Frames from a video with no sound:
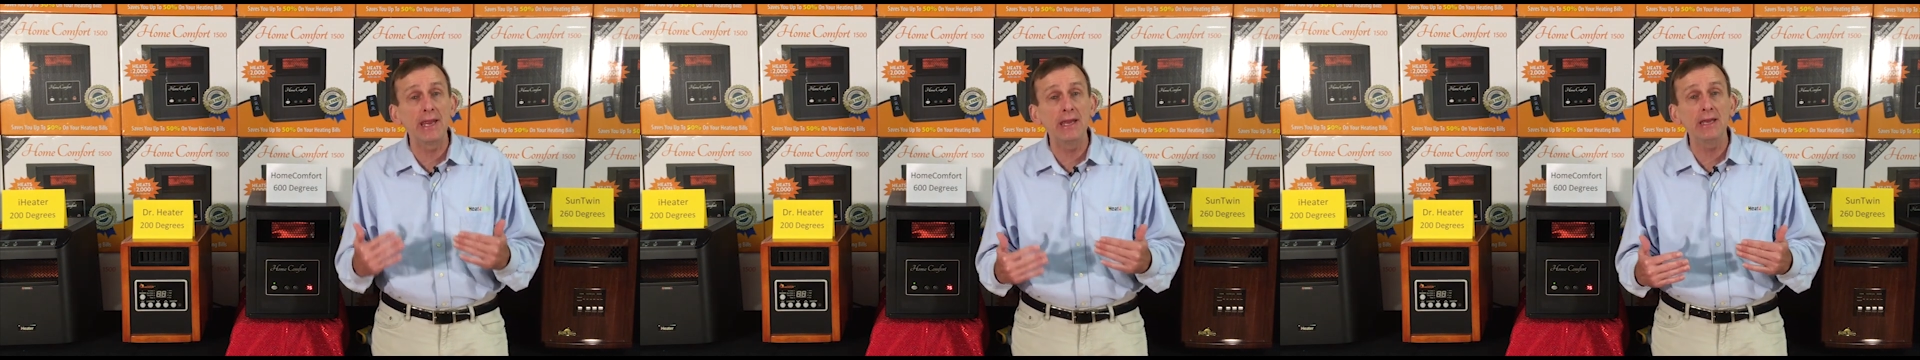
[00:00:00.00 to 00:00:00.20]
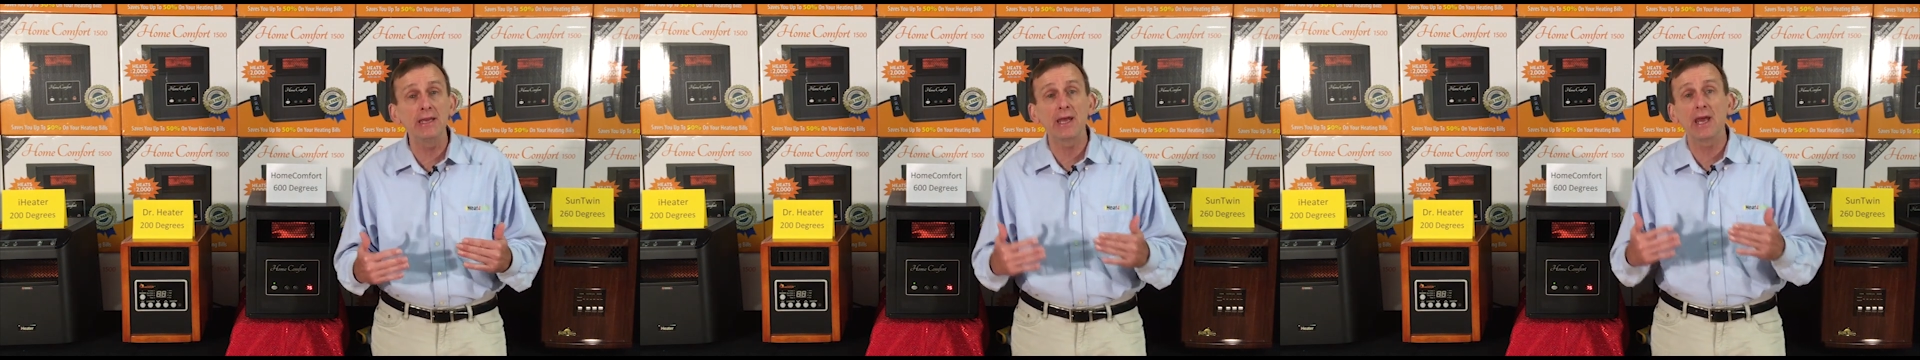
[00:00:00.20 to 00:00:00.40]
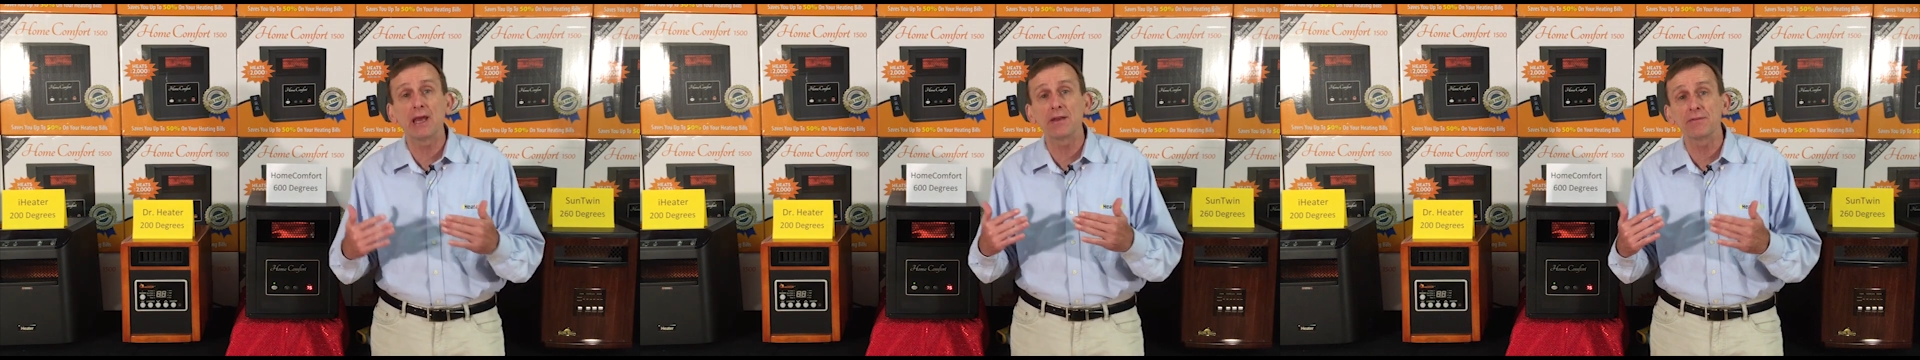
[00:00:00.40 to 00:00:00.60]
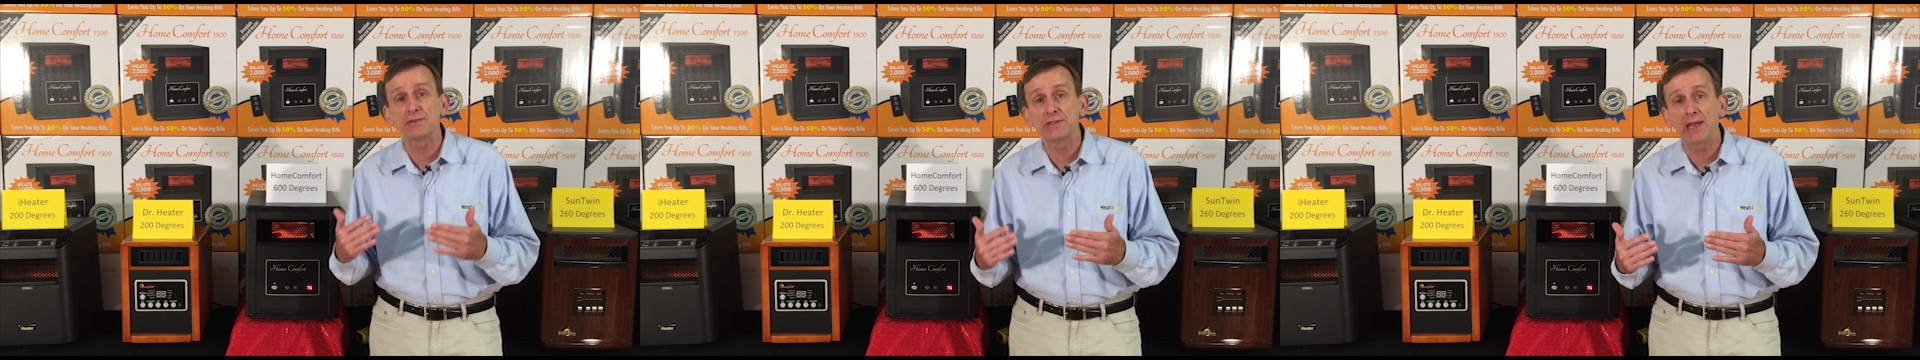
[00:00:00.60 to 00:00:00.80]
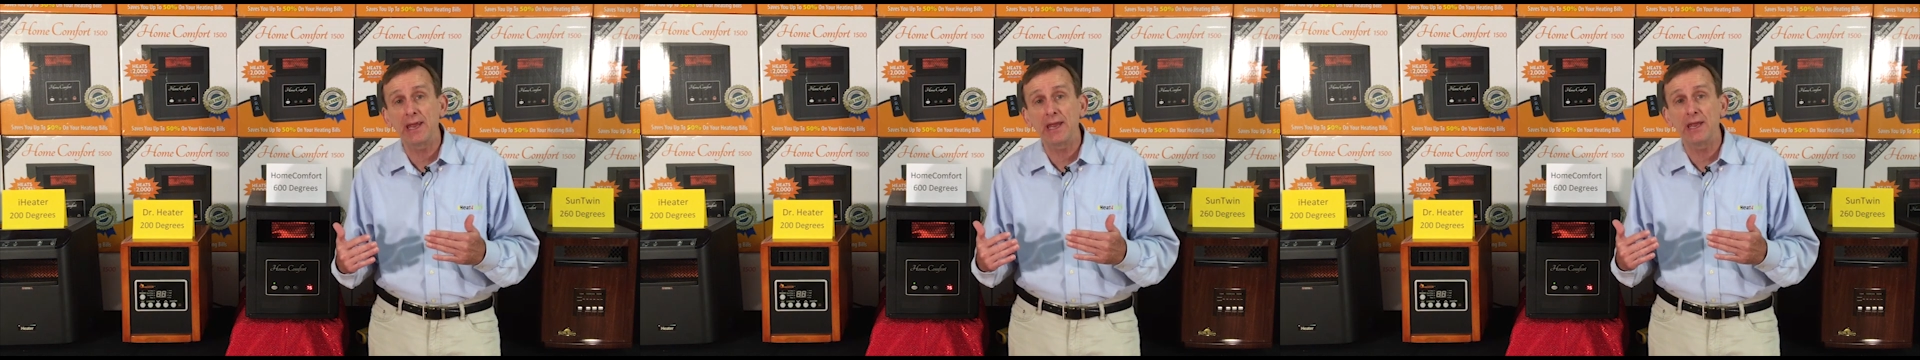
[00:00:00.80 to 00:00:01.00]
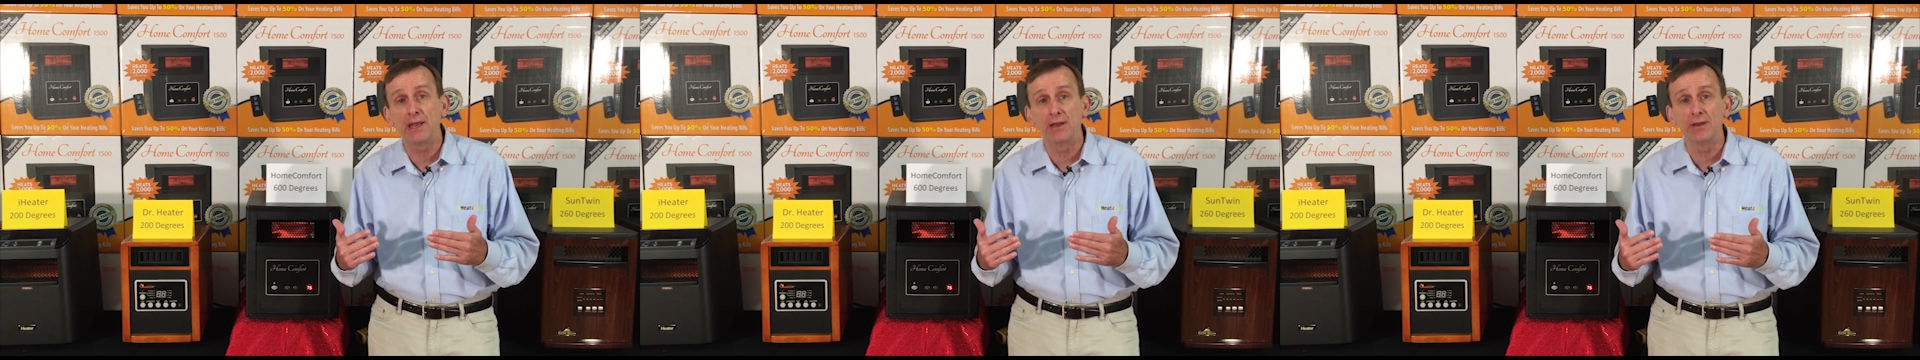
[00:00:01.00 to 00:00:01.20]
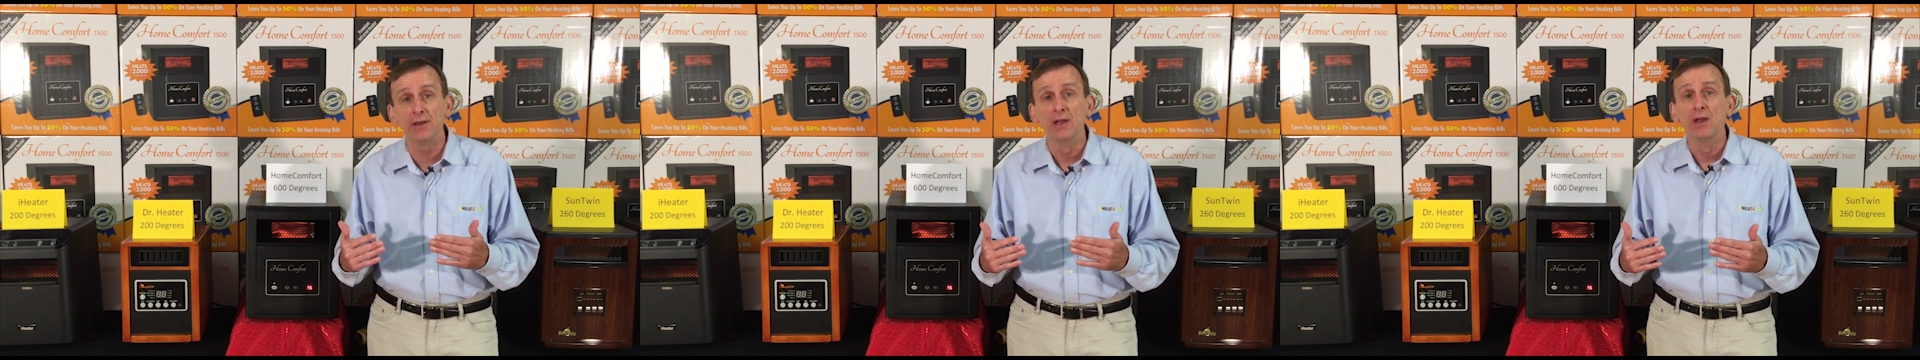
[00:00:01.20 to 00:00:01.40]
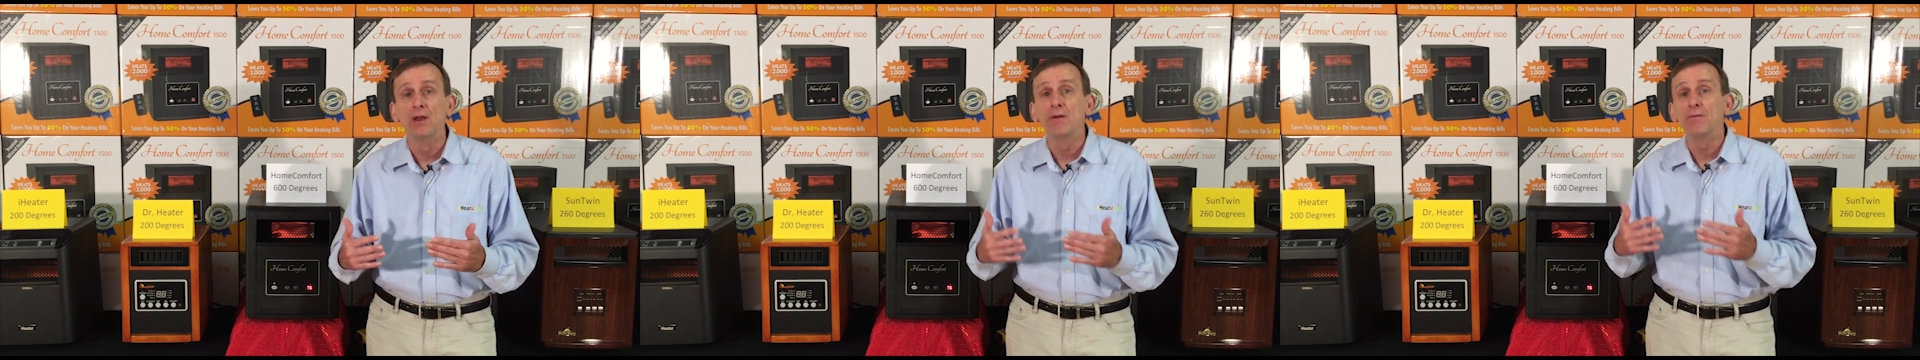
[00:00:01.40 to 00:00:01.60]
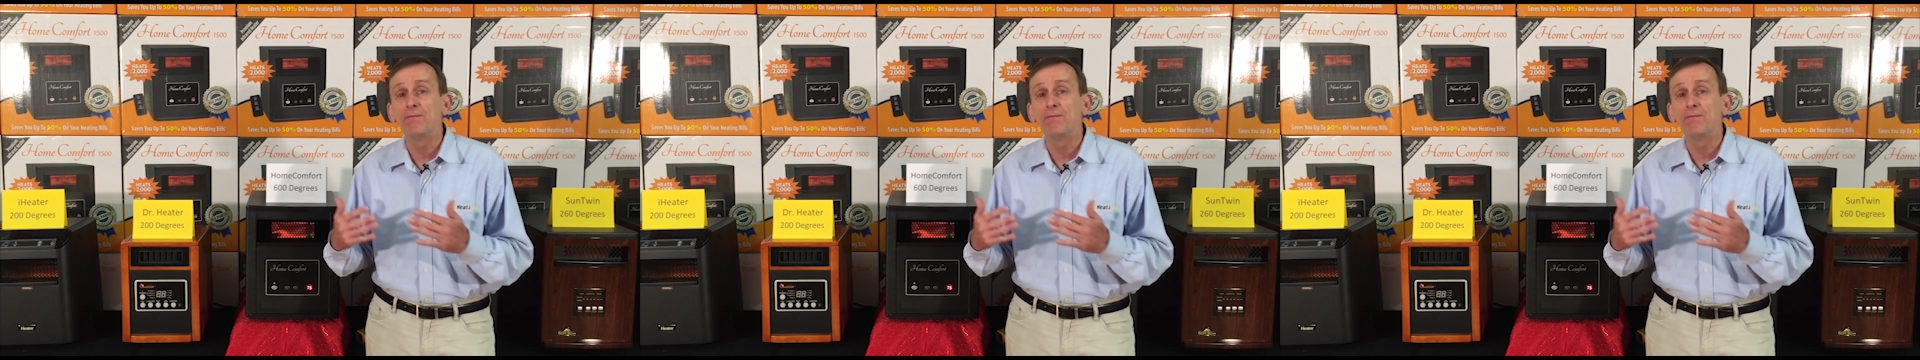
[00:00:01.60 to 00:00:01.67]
8 out of 10